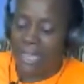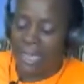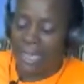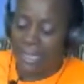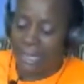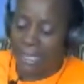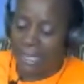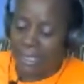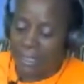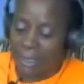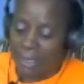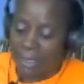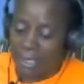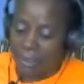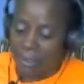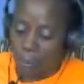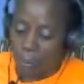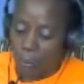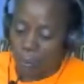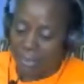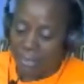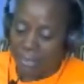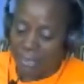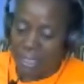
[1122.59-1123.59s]
And the
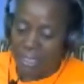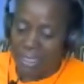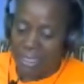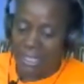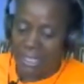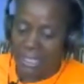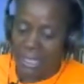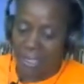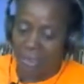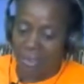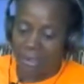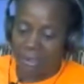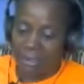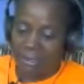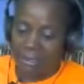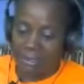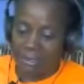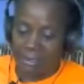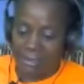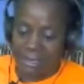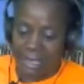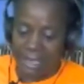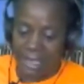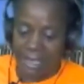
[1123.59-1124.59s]
one thing that I
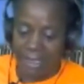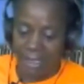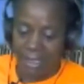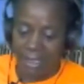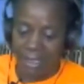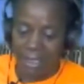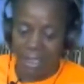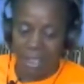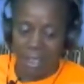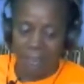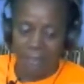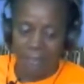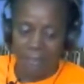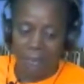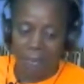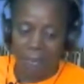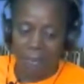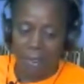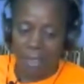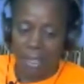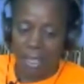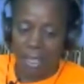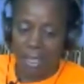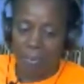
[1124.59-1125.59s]
understand from
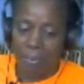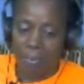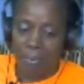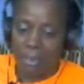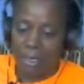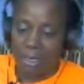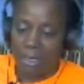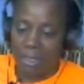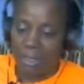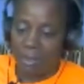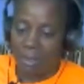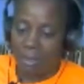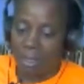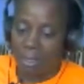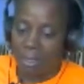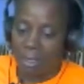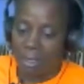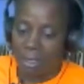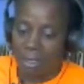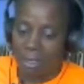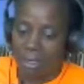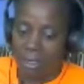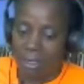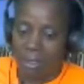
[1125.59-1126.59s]
God being
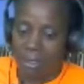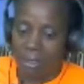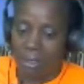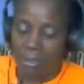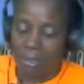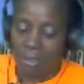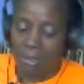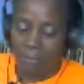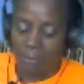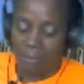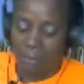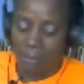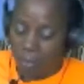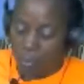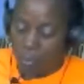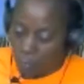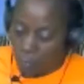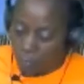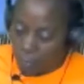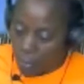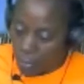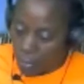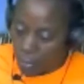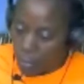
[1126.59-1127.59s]

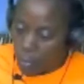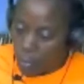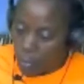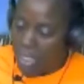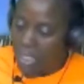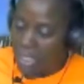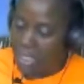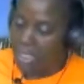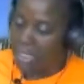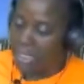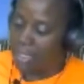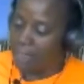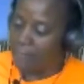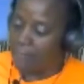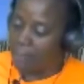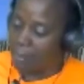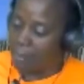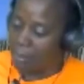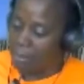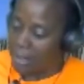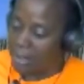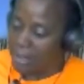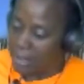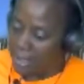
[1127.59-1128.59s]
from reading and
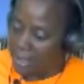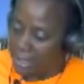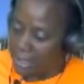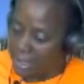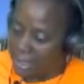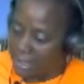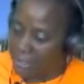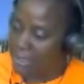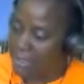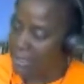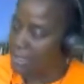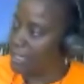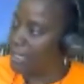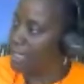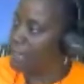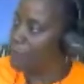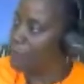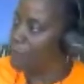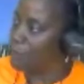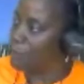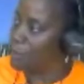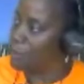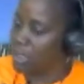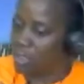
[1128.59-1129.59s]
from listening and
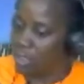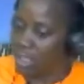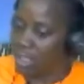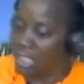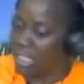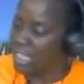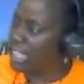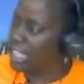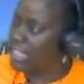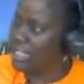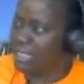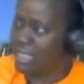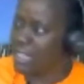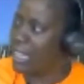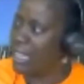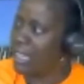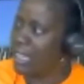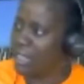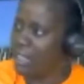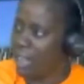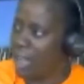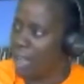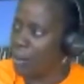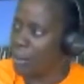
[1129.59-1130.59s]
from studying, I still got
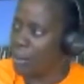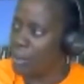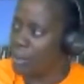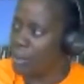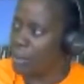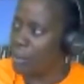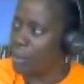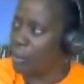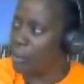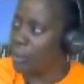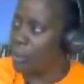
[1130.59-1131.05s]
a long way to go,